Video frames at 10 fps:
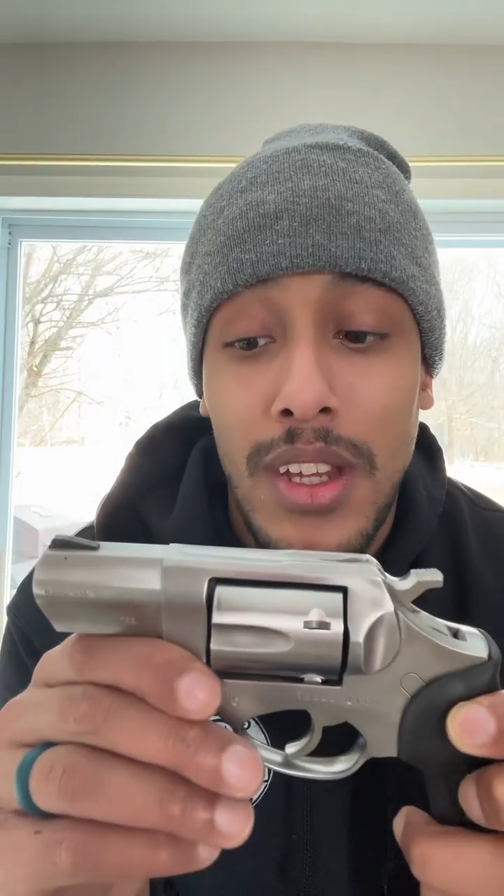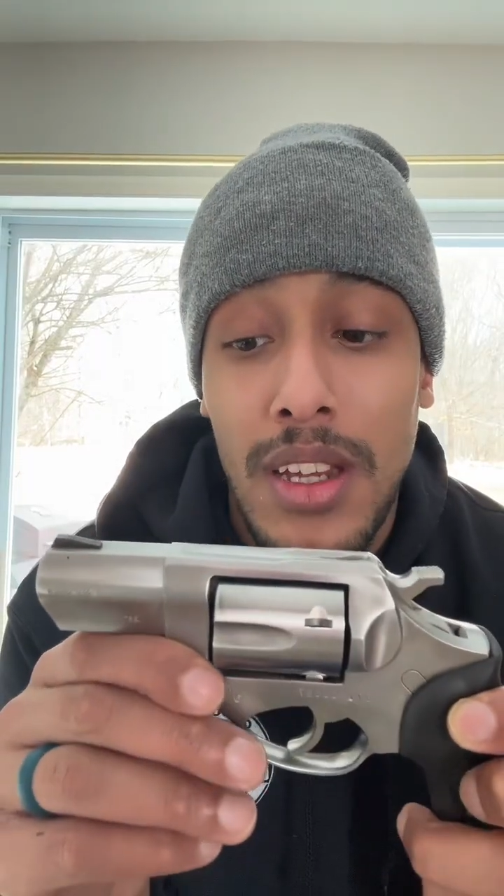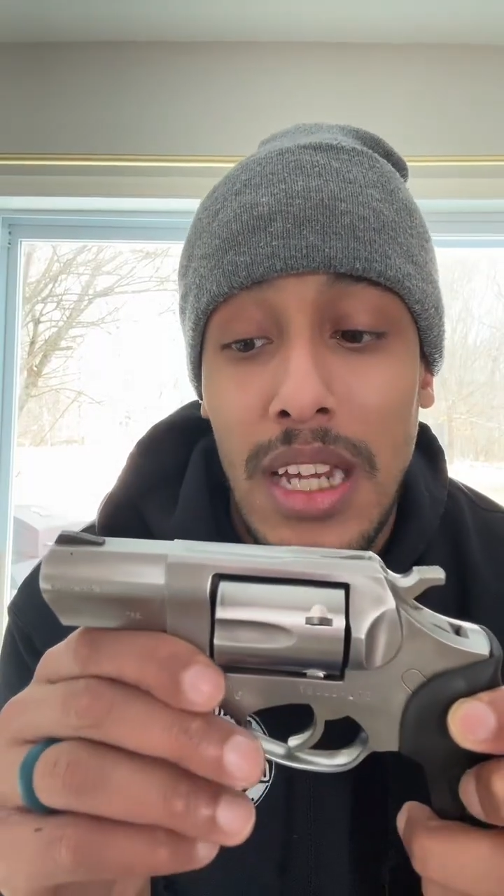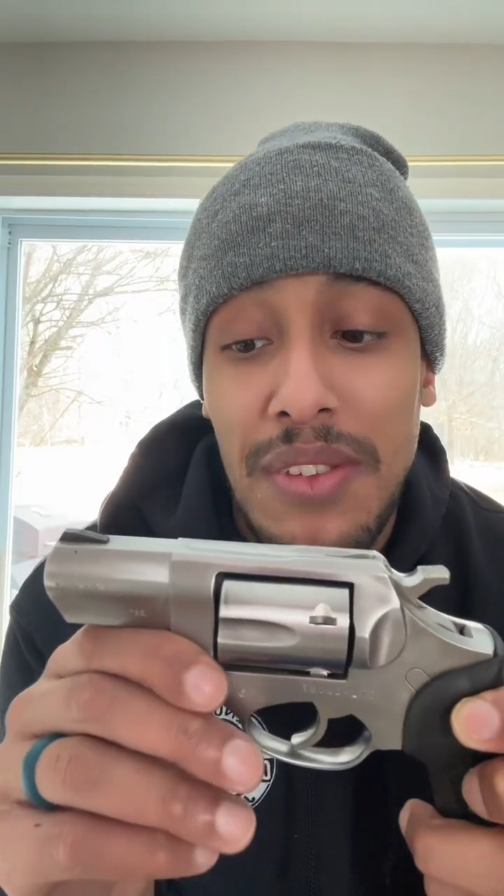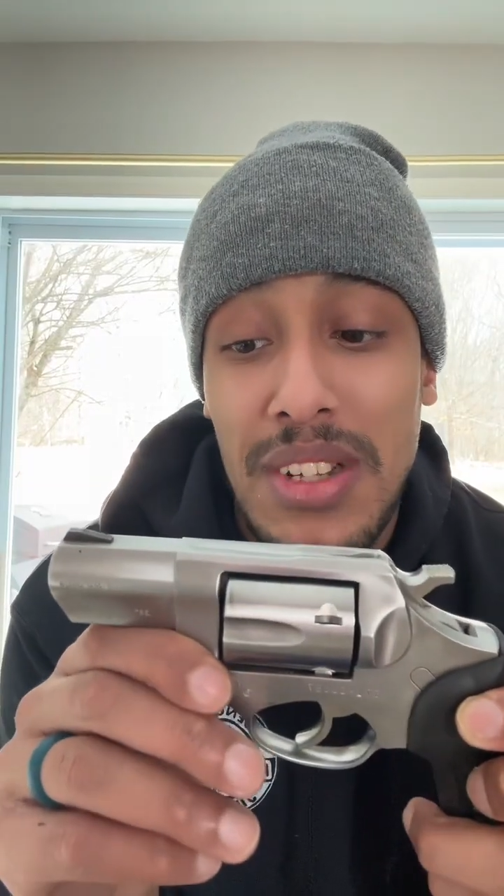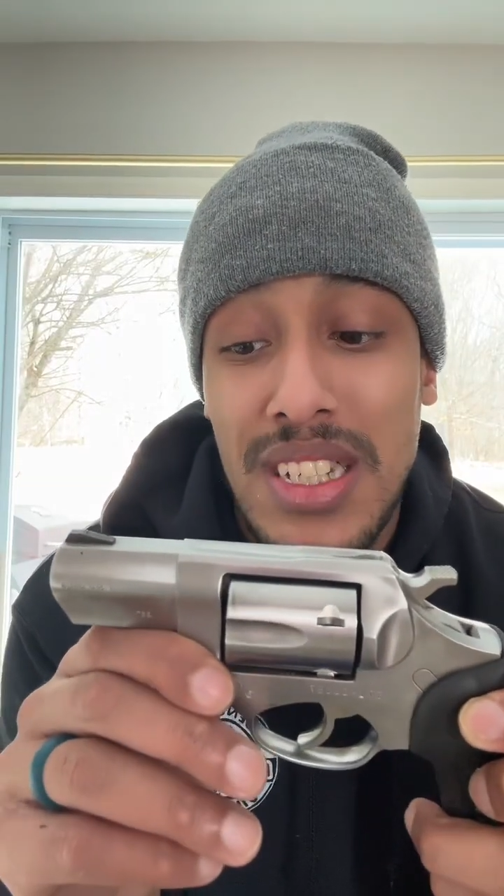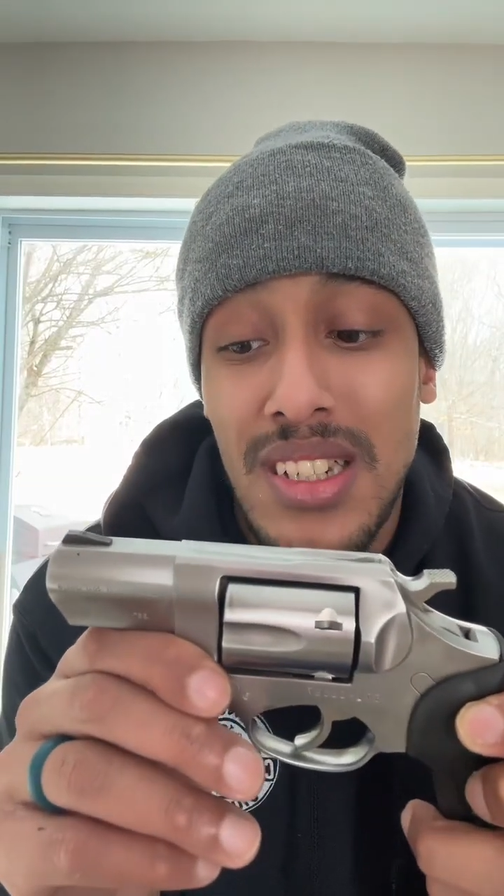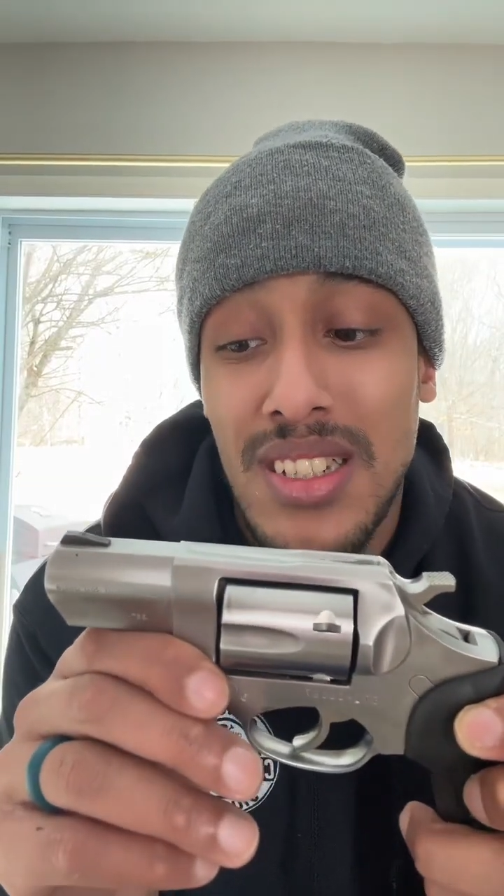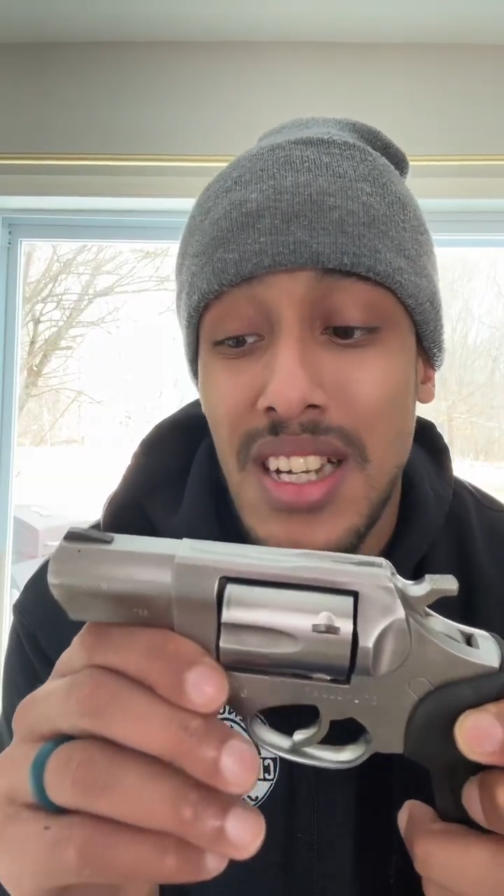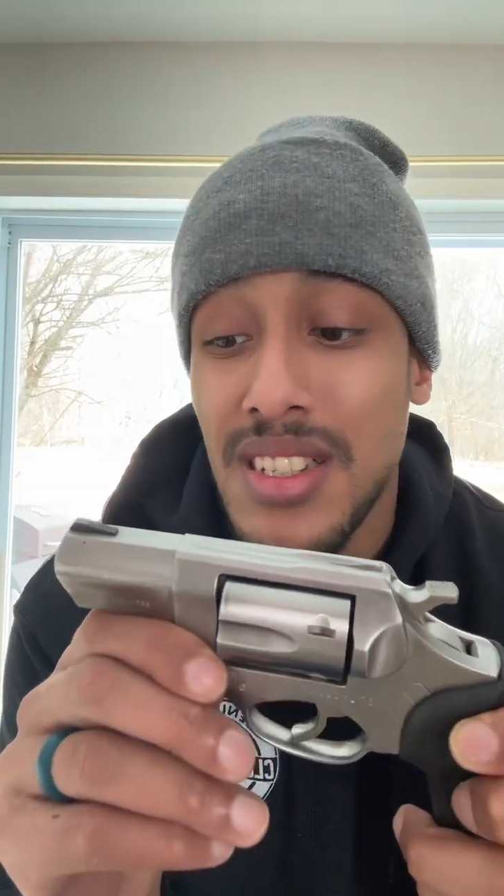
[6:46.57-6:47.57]
If it's a
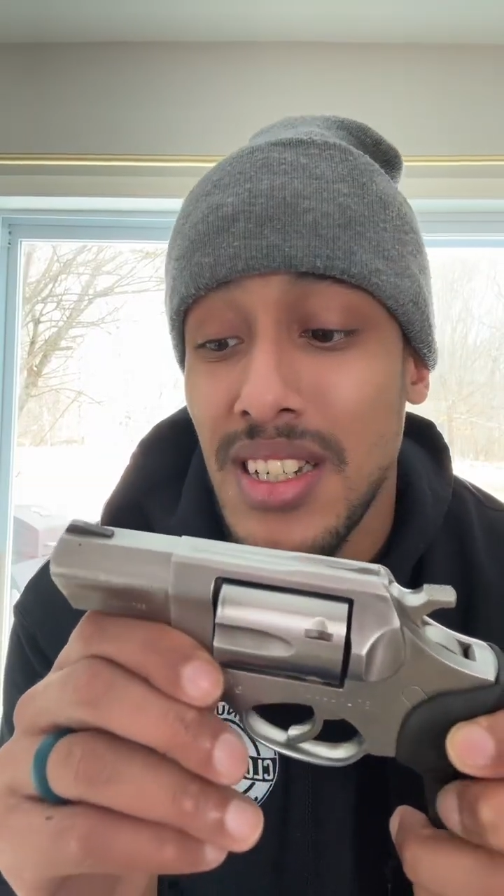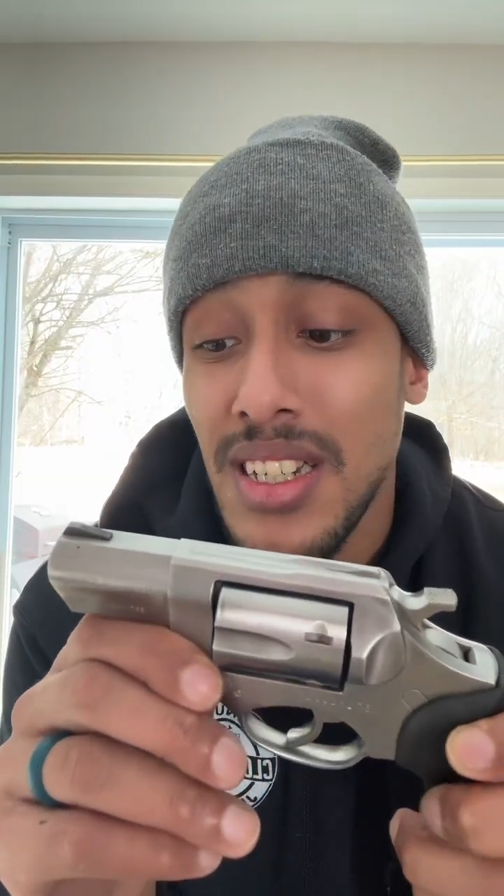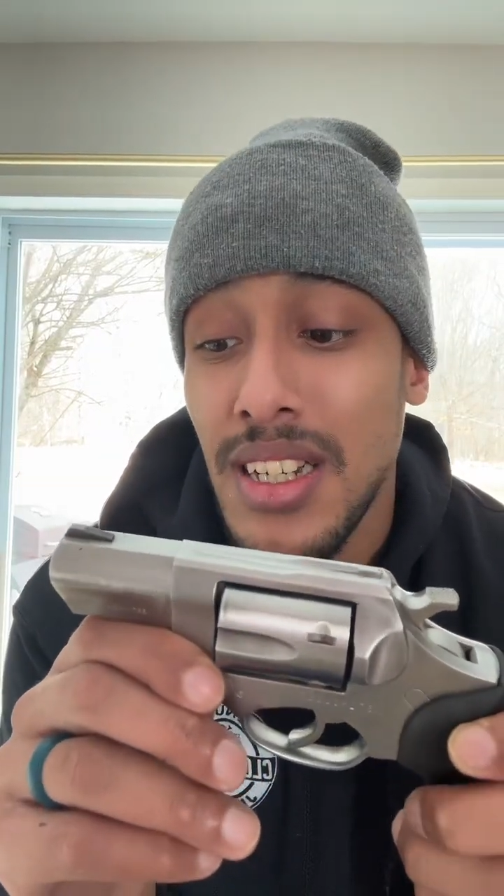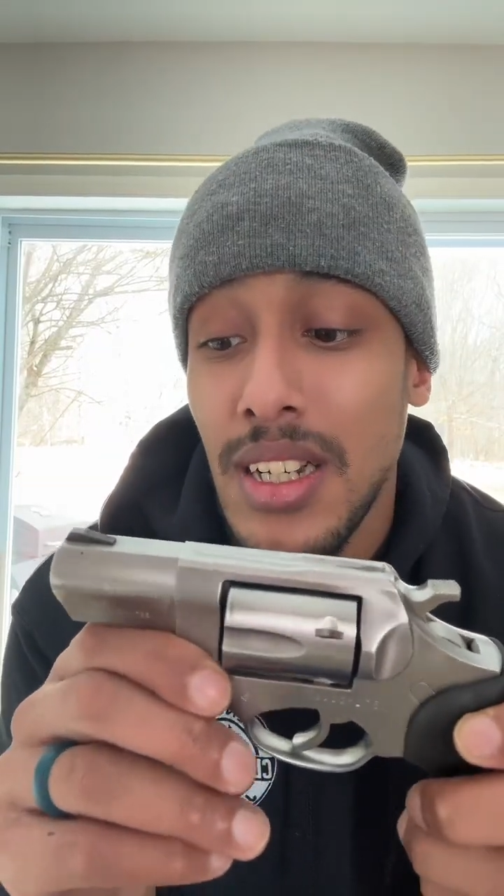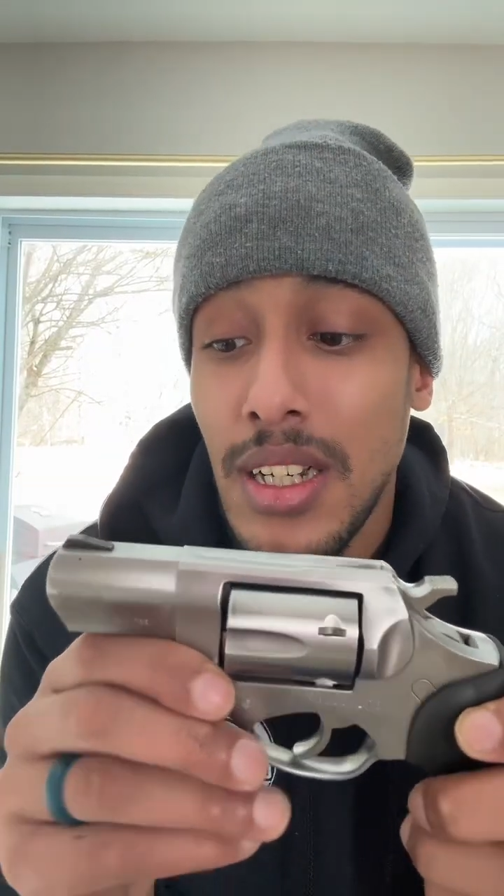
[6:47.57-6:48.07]
necessity,